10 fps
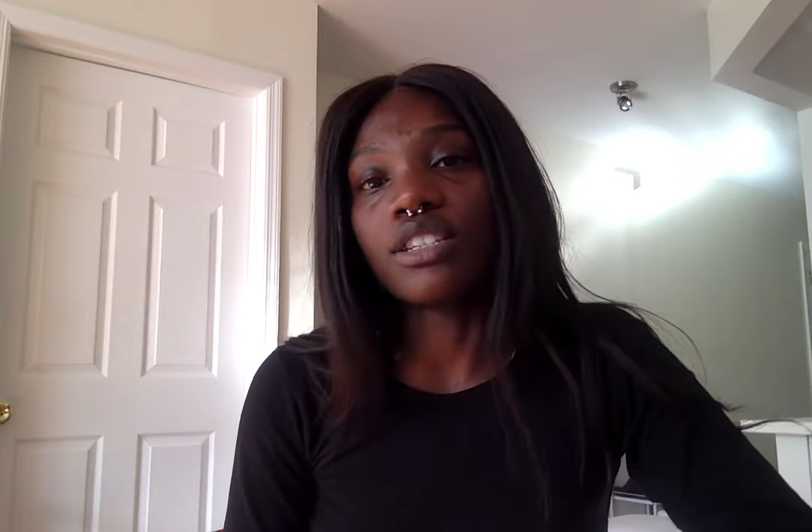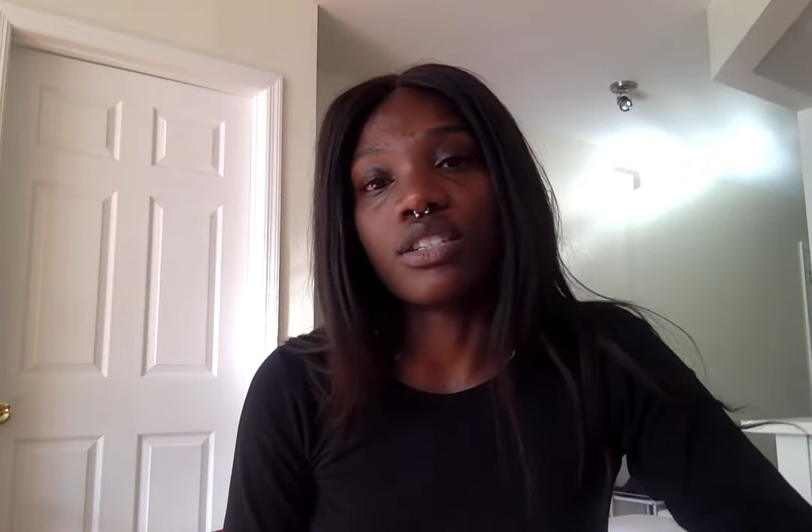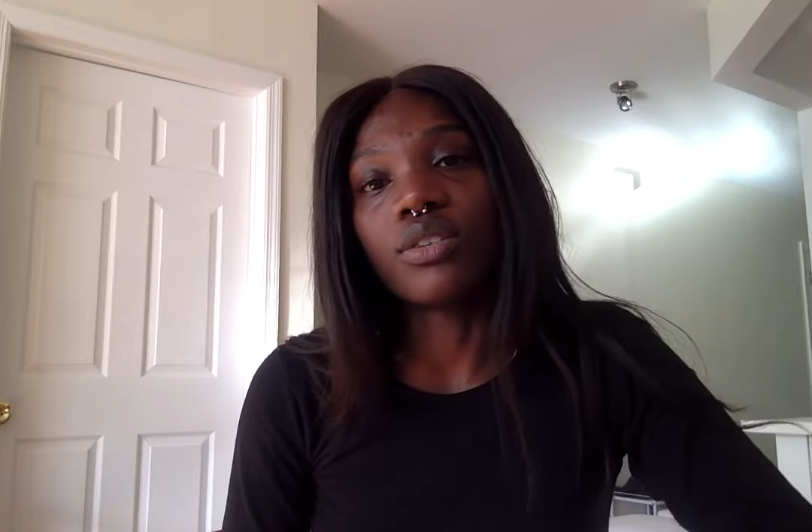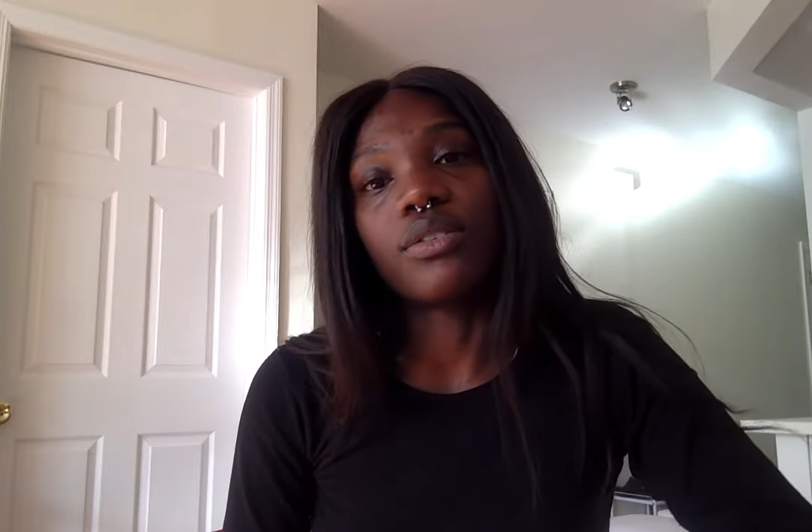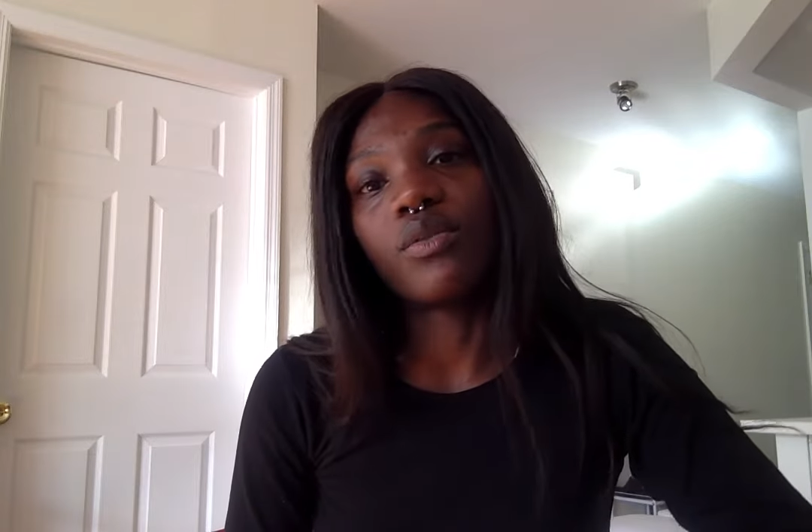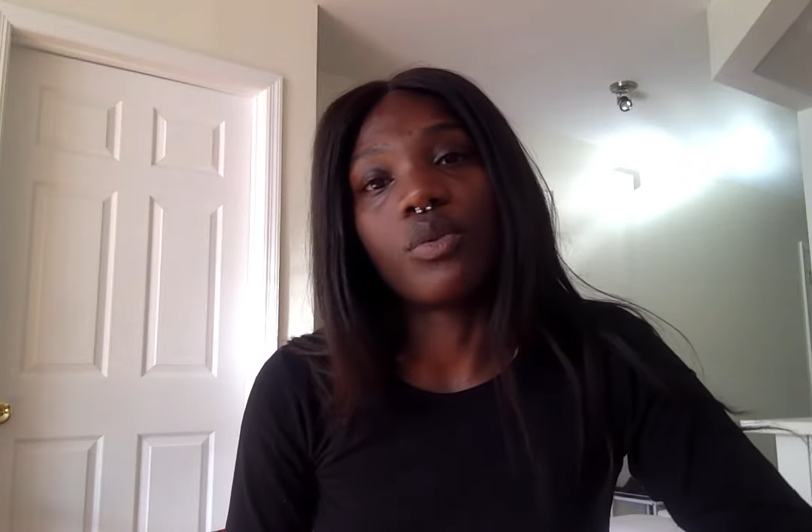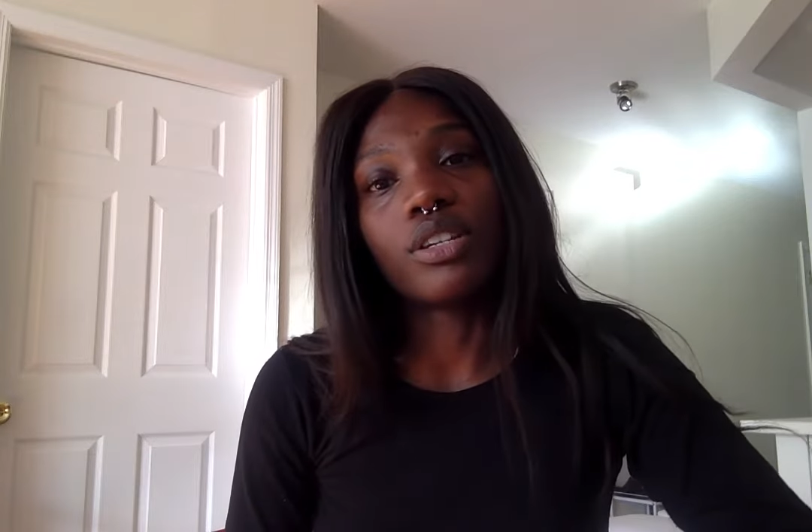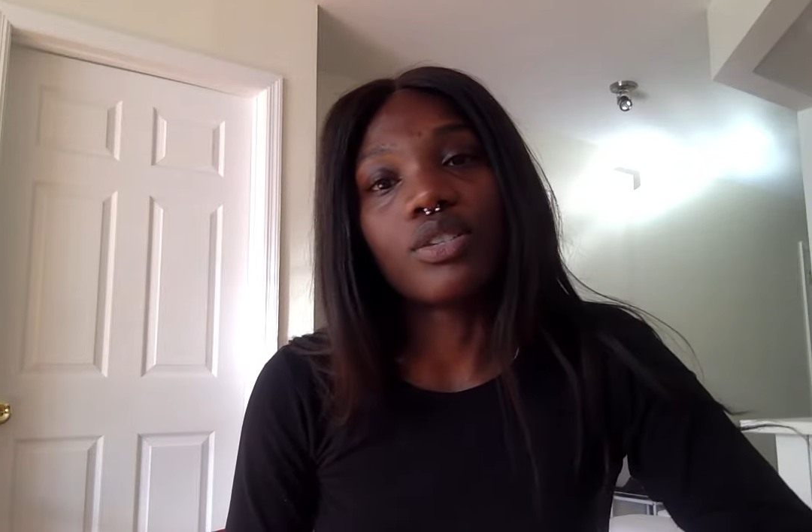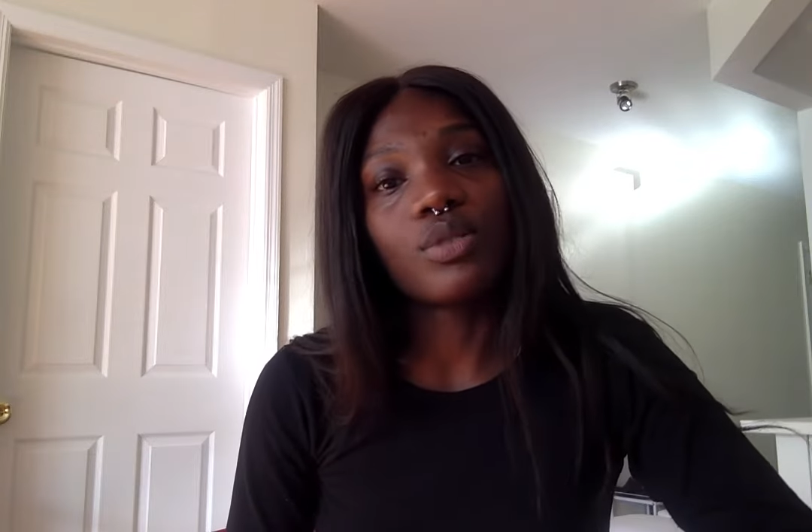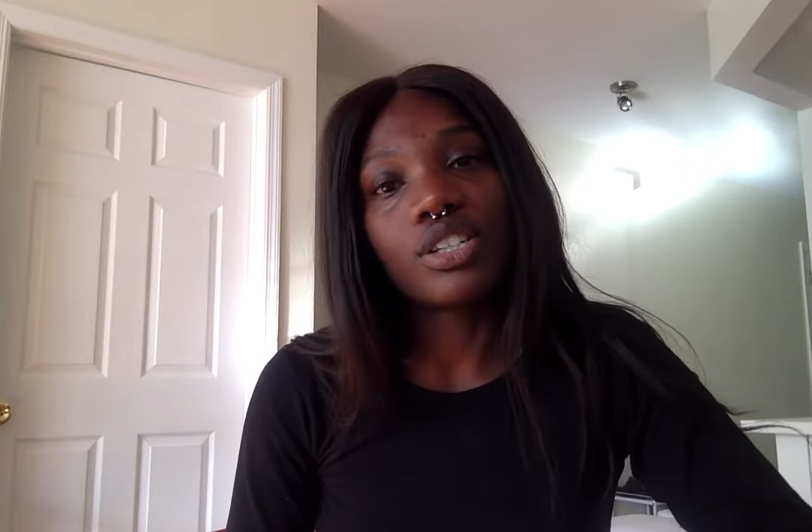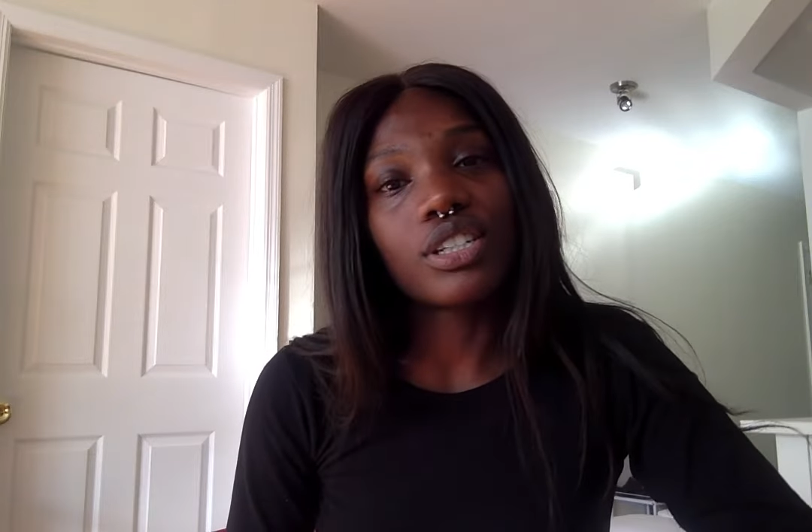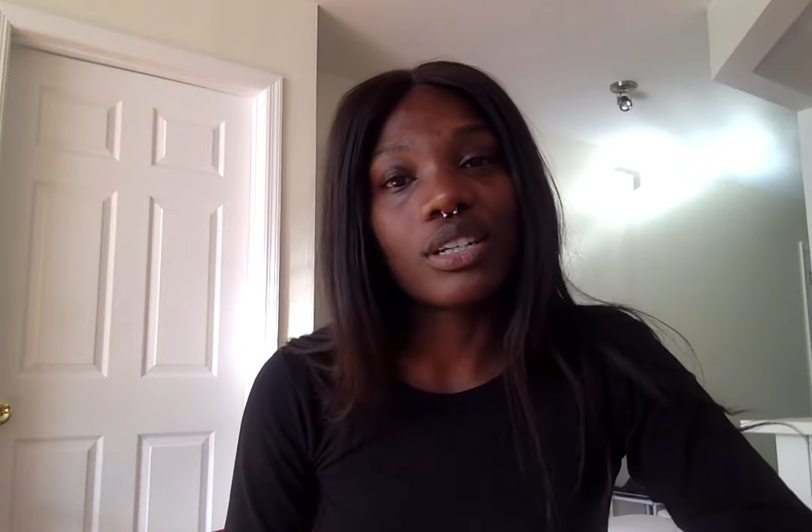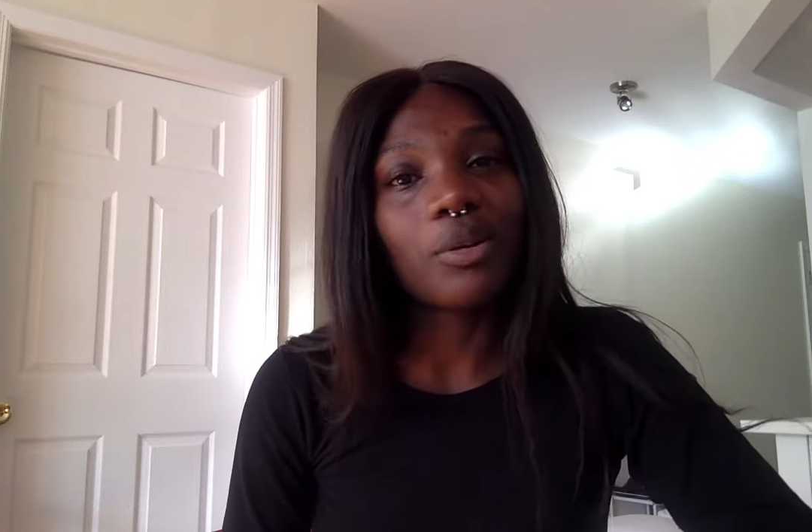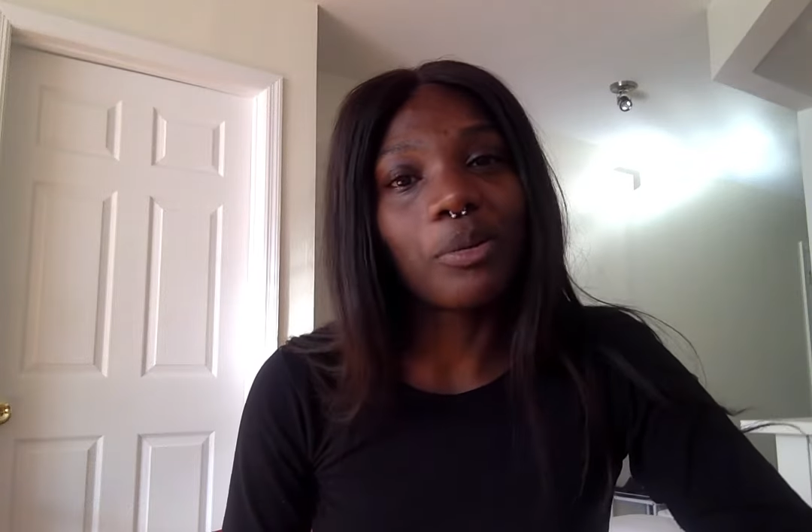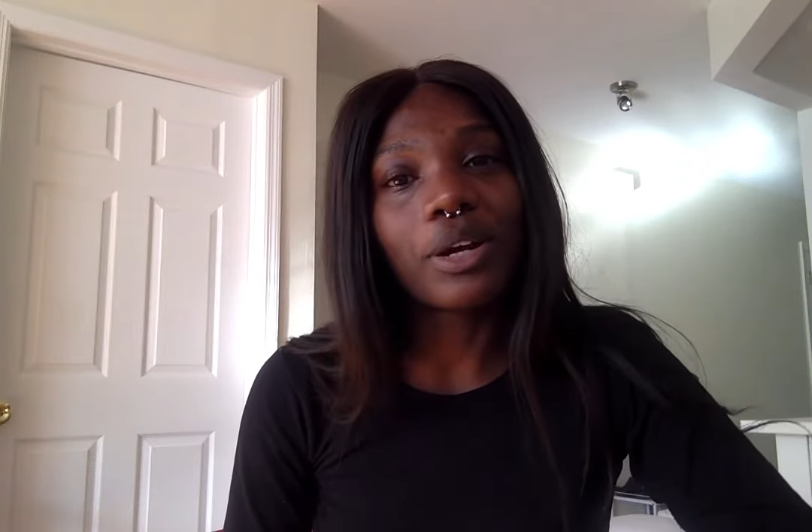just don't even want to do this
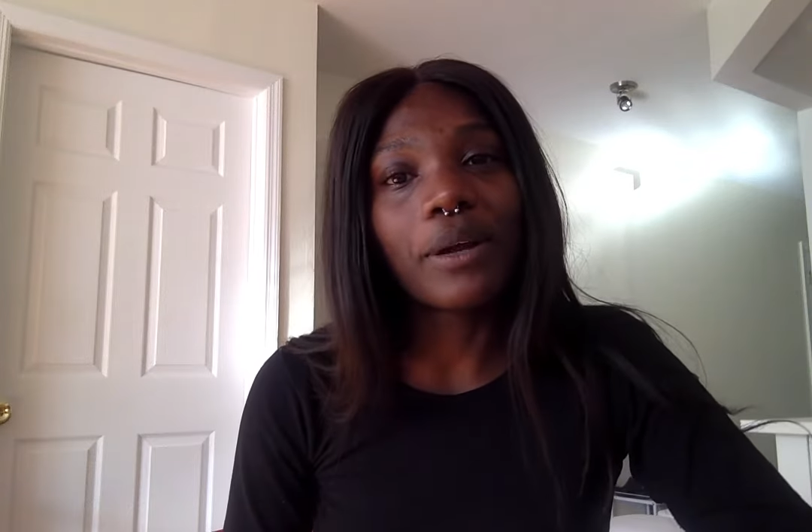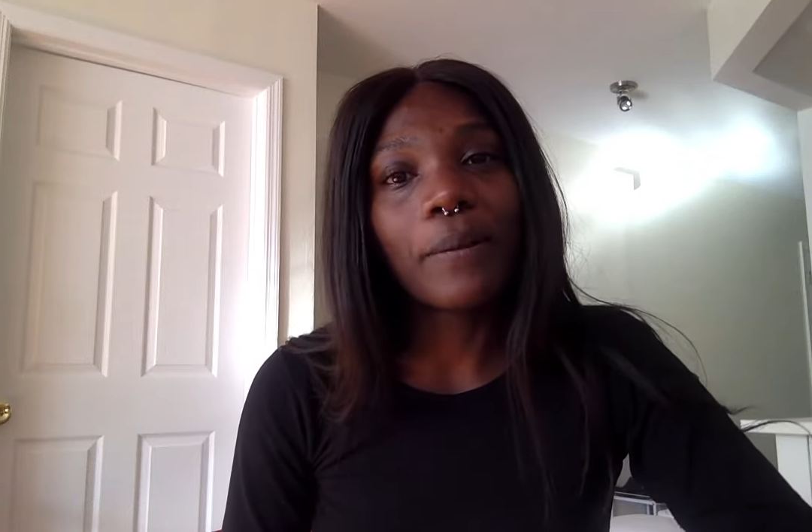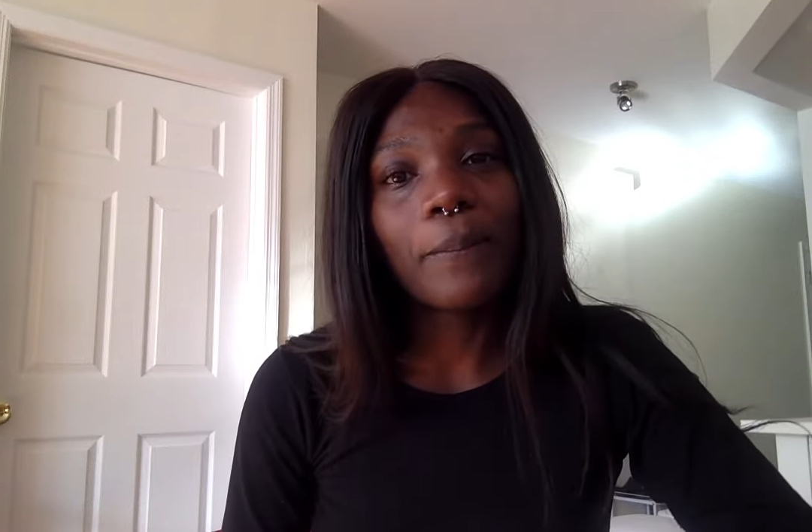shit no more.